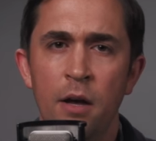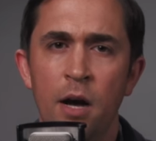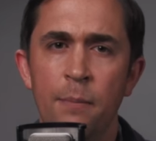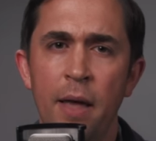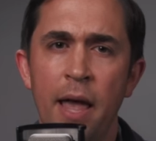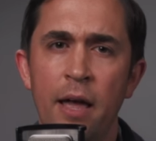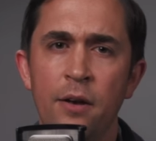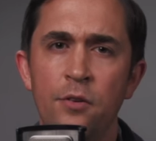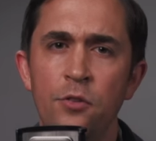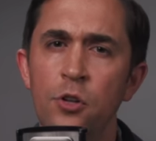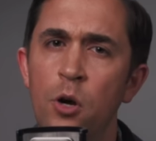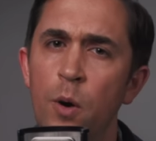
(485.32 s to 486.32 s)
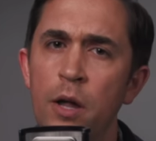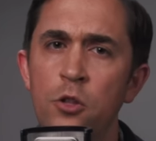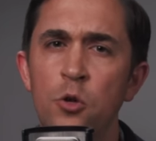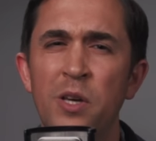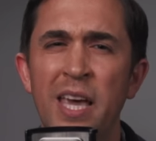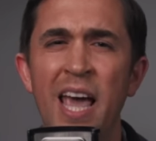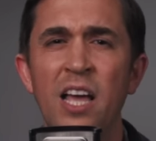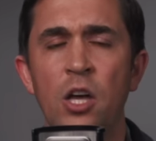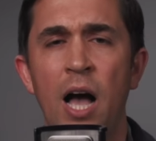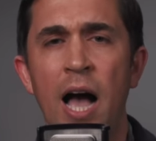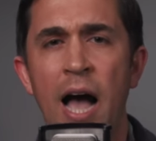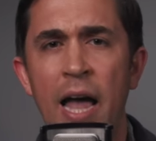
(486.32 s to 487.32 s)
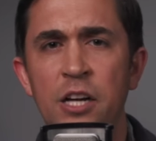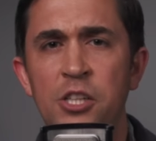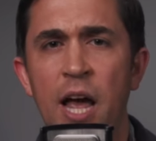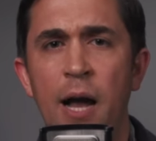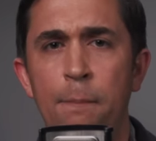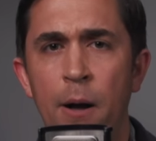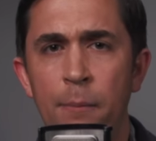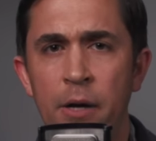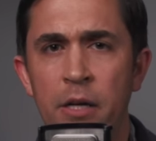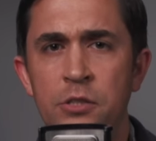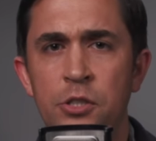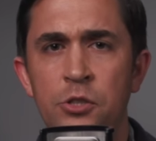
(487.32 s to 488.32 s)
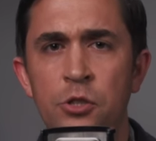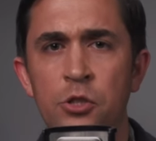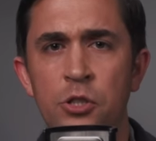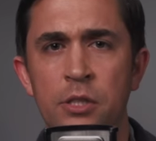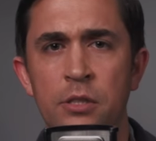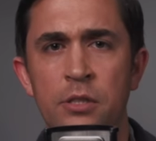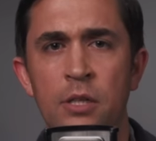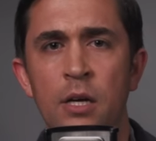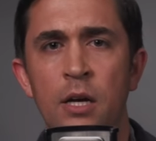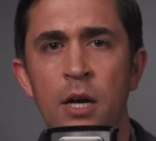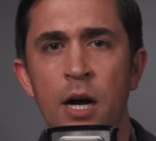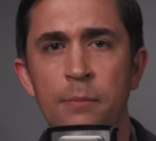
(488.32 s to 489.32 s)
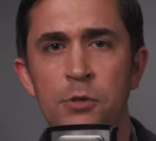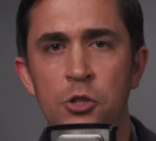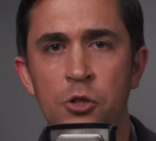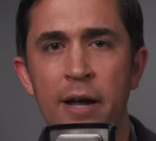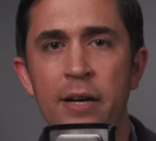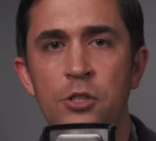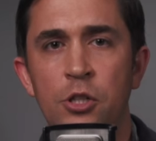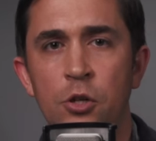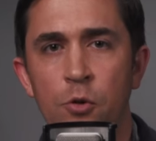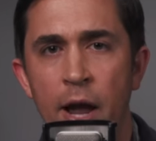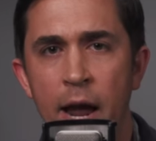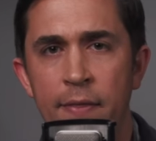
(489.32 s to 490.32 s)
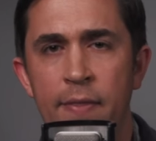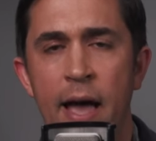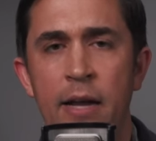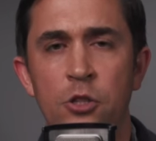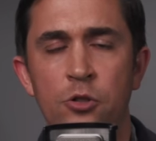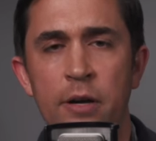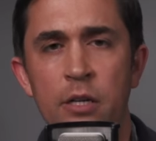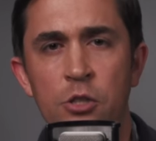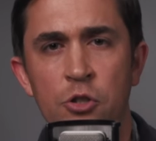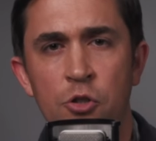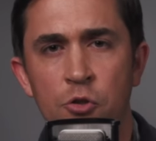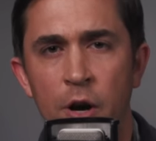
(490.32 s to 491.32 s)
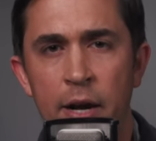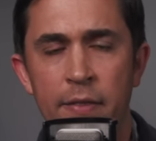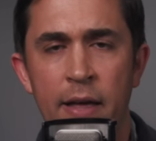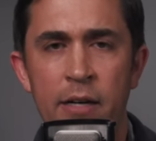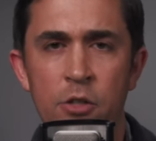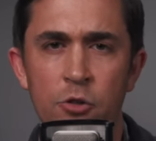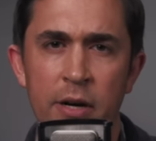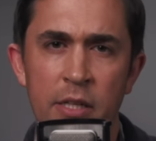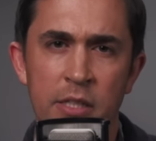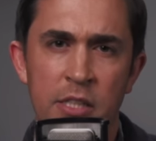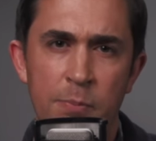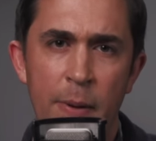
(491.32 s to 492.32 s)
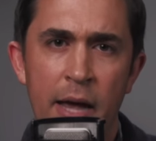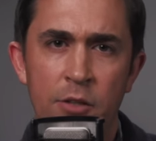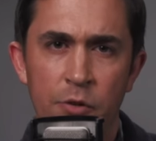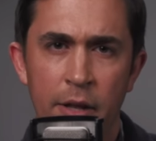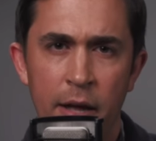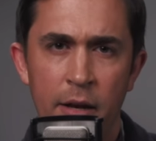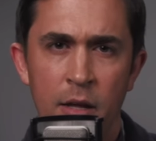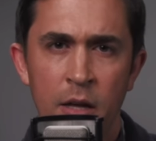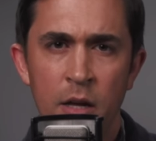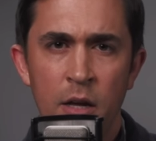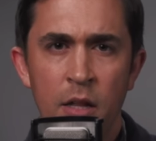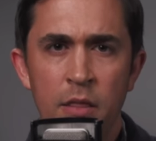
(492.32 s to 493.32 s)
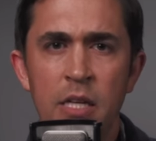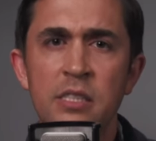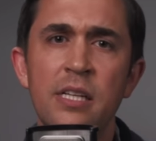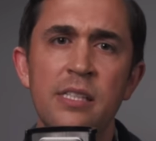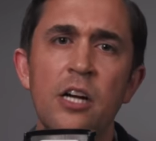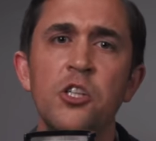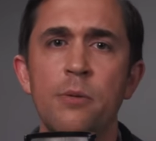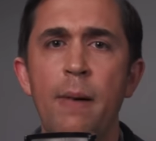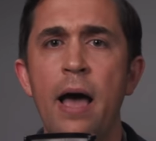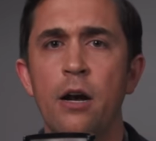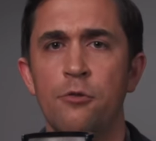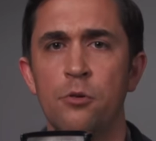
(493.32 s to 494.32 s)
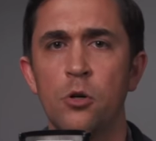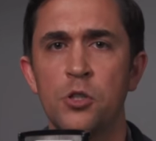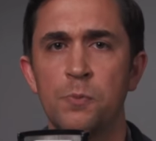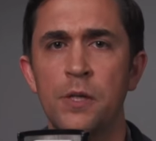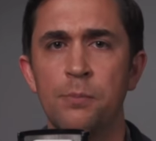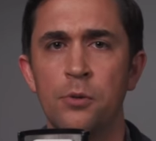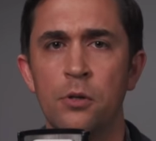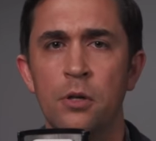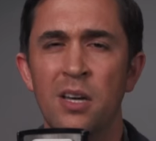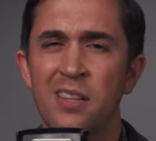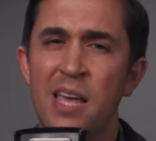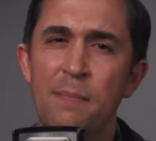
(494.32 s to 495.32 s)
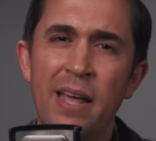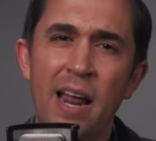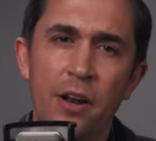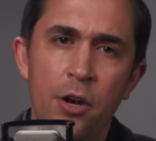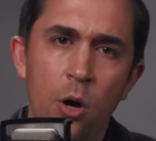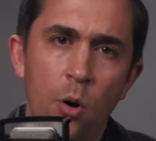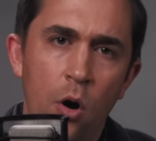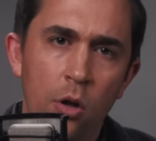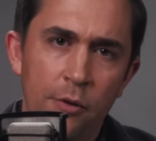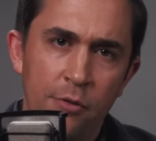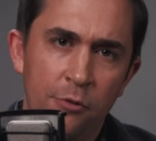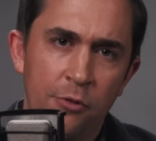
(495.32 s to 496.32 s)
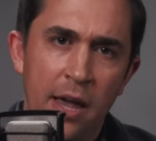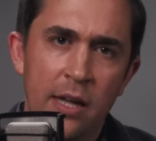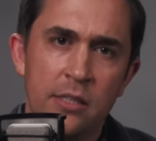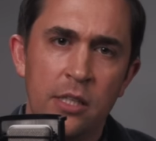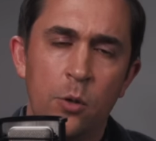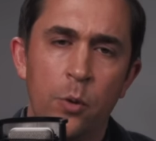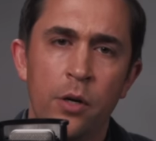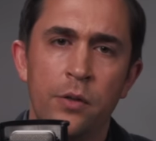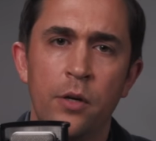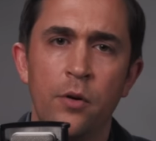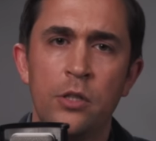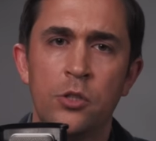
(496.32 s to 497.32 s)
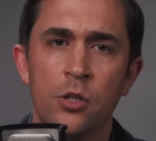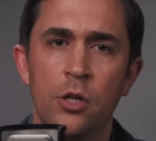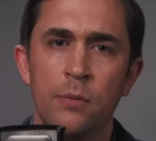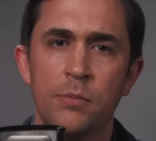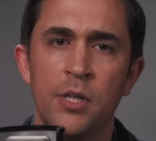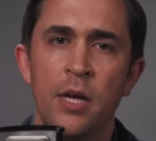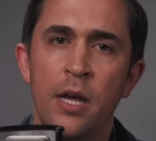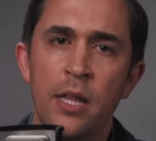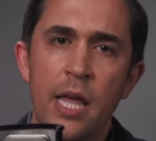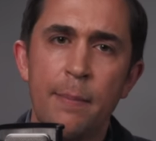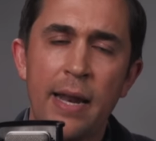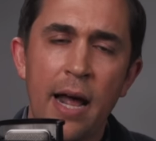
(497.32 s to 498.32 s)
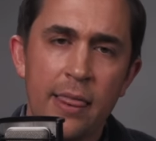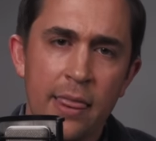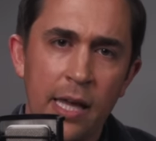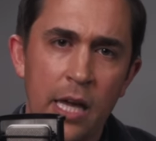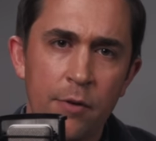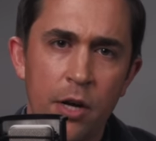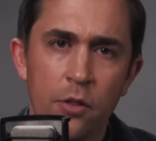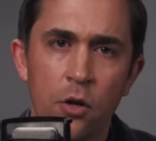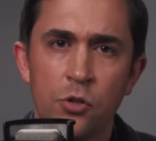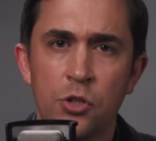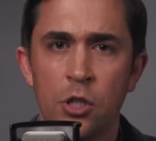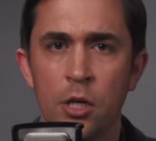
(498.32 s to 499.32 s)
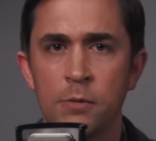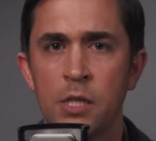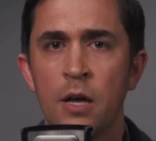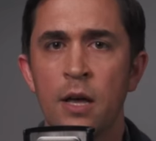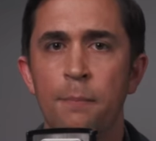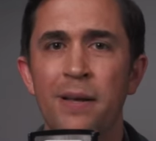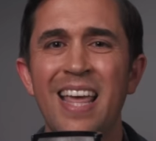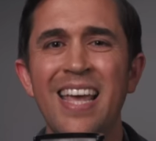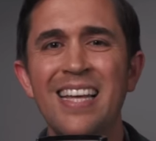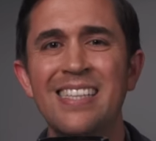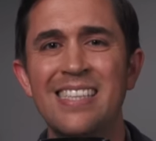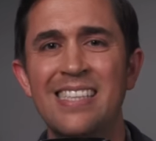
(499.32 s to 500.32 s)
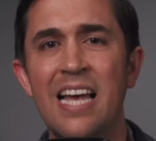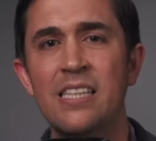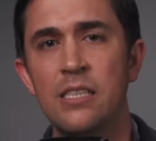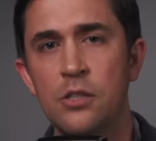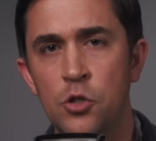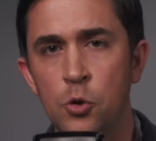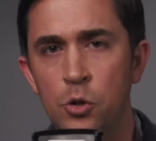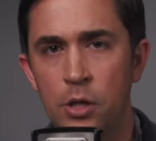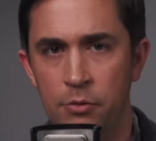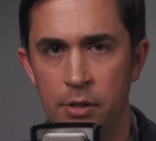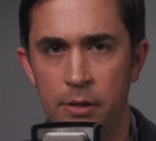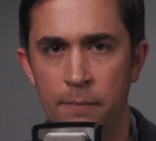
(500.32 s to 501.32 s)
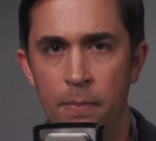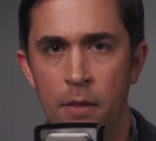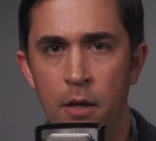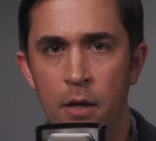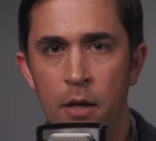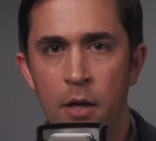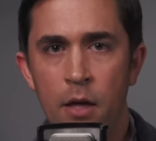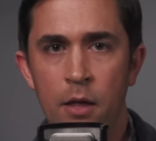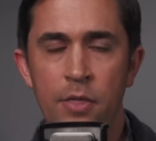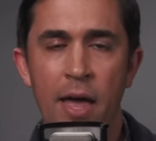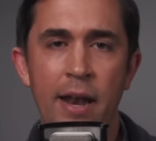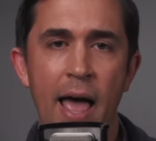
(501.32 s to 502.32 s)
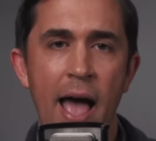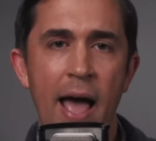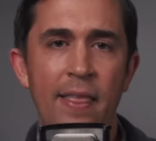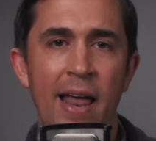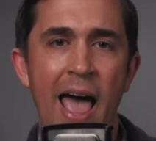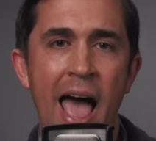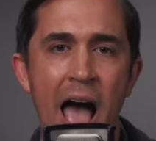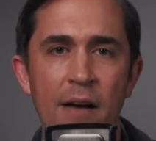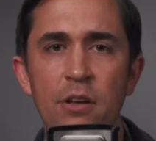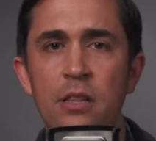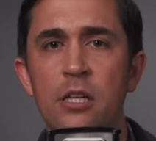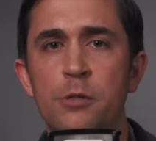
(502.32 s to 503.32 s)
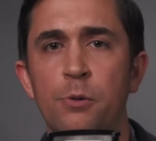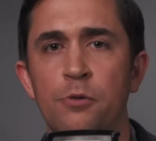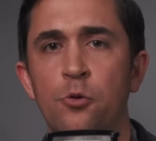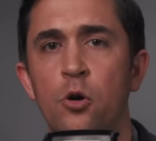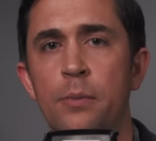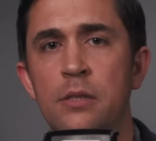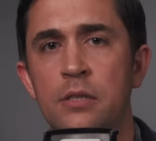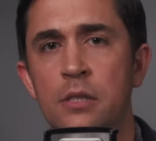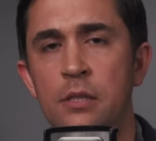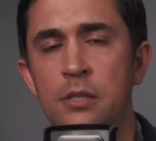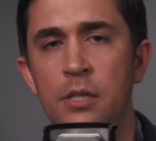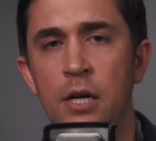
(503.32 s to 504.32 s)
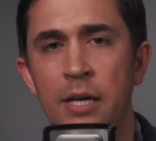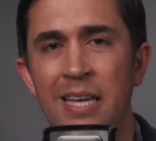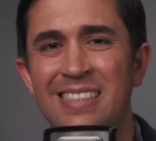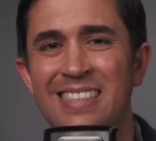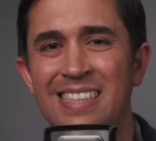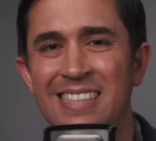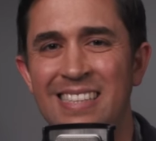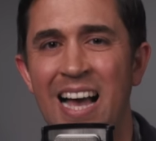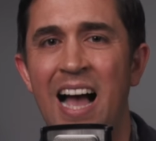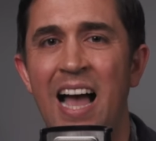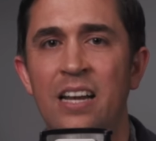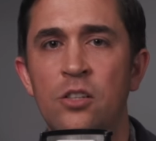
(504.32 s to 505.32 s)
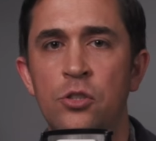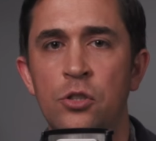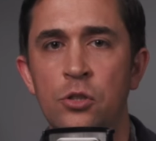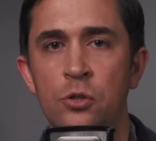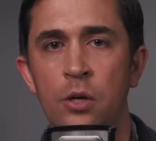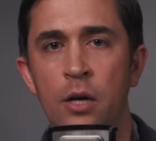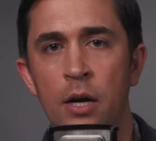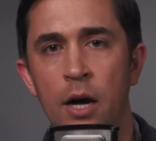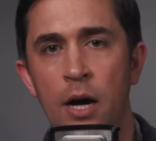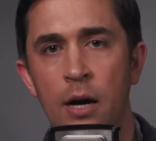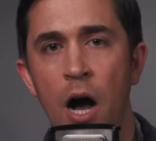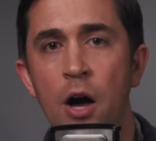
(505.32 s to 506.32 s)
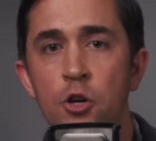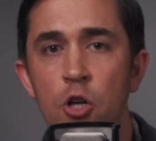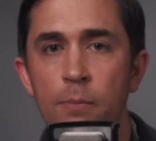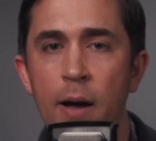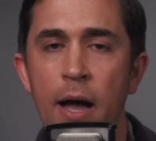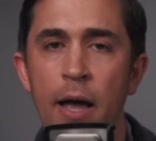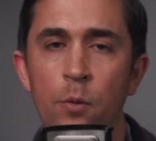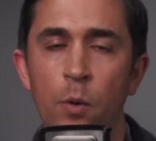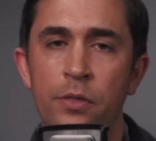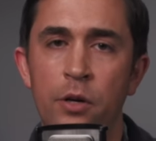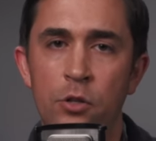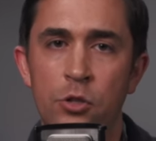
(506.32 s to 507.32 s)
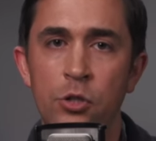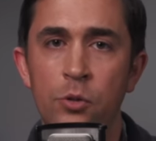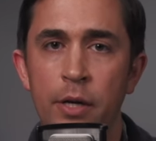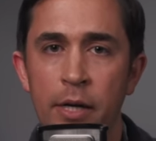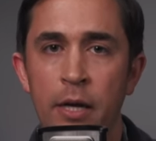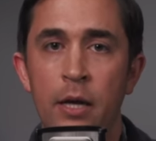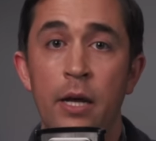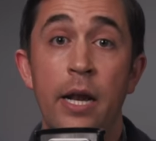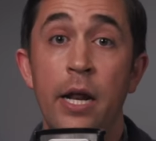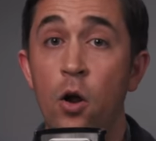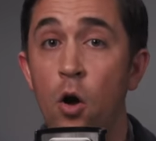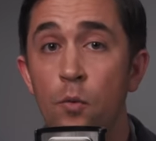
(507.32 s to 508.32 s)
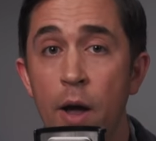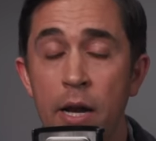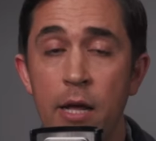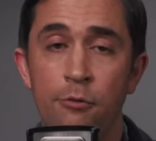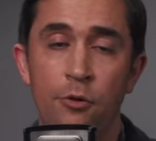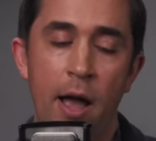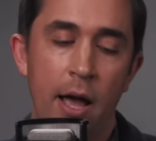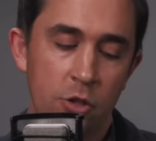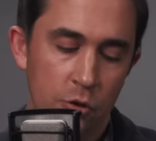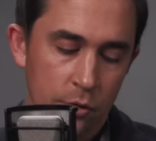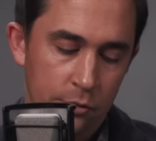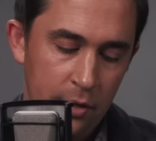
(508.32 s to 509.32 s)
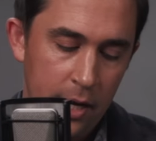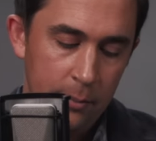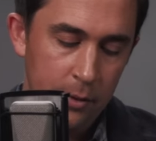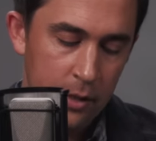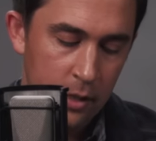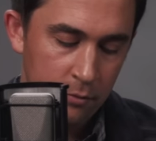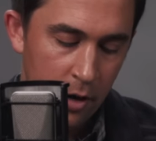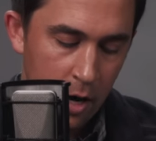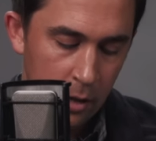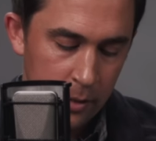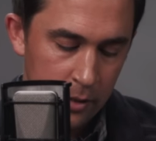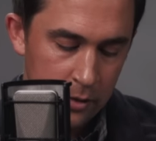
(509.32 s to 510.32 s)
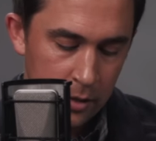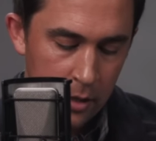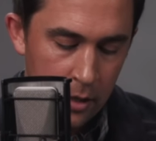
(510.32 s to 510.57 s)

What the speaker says: And you know what? You can't hijack public institutions to try to degrade that, to try to discredit that, to try to dismantle that. These things actually matter for most people. They may not know all of the fancy queer theory terms. They may not think of it in those terms, but they can sense intuitively that having these performances is designed to undermine what they're doing in an already fragile family environment.